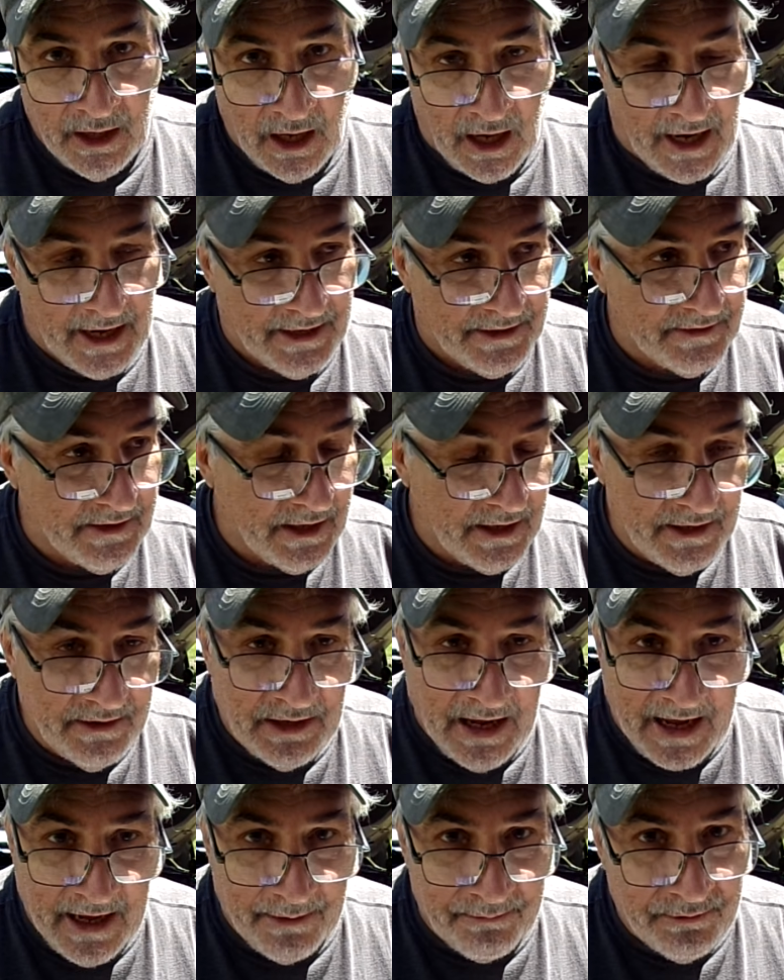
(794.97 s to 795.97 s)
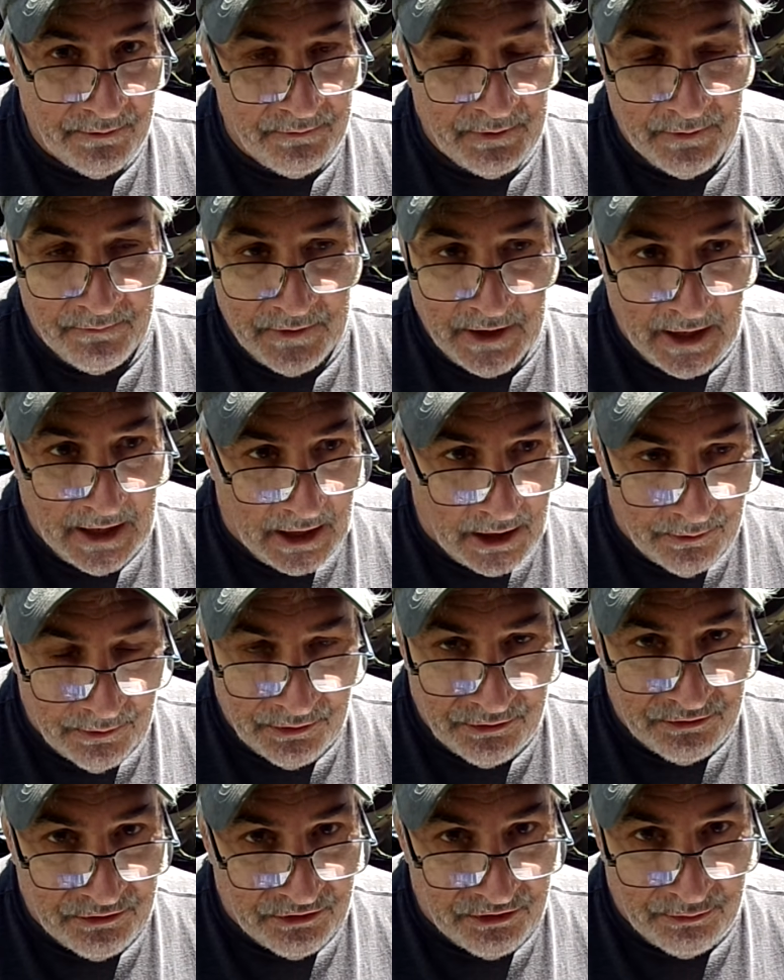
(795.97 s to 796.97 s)
I didn't have the
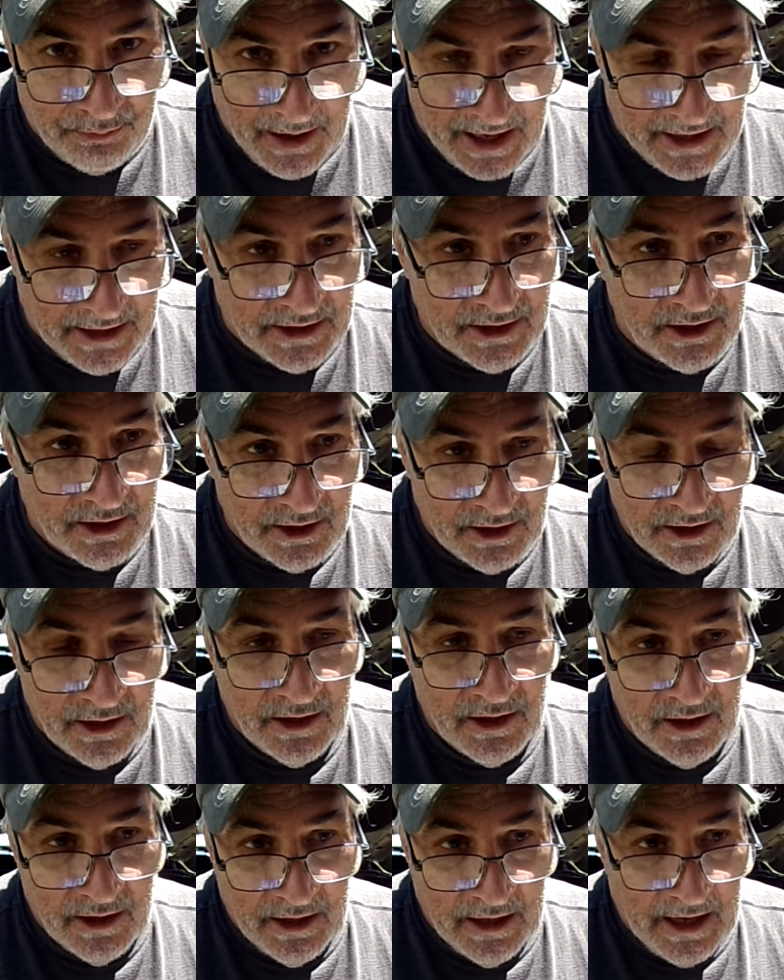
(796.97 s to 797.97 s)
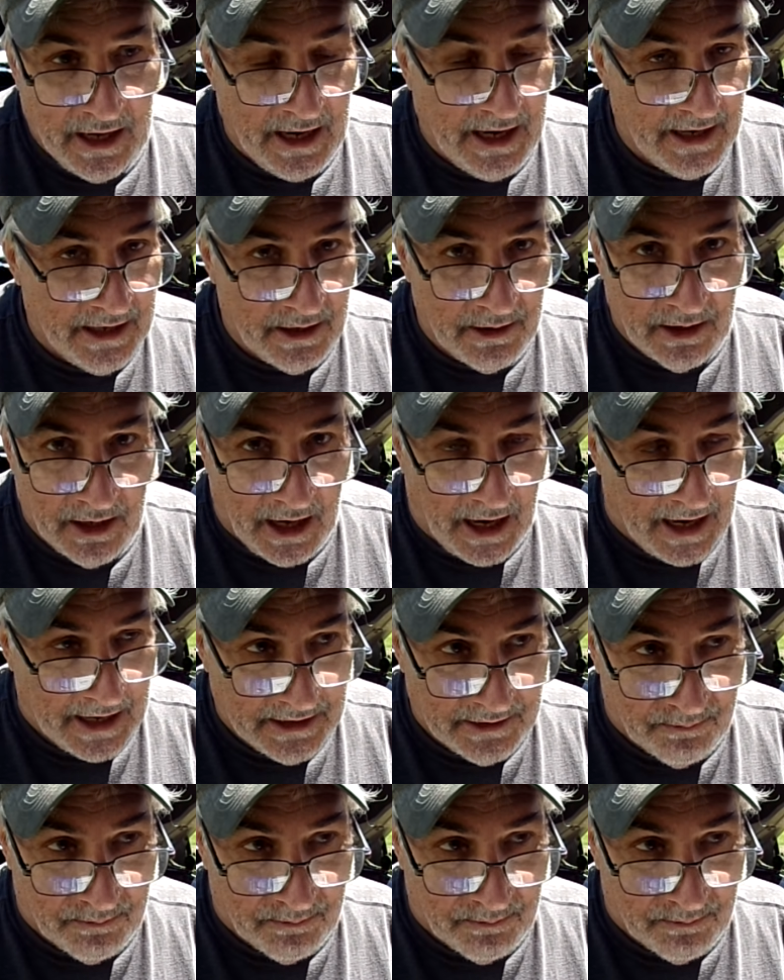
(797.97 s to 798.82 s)
$50 to spend, and I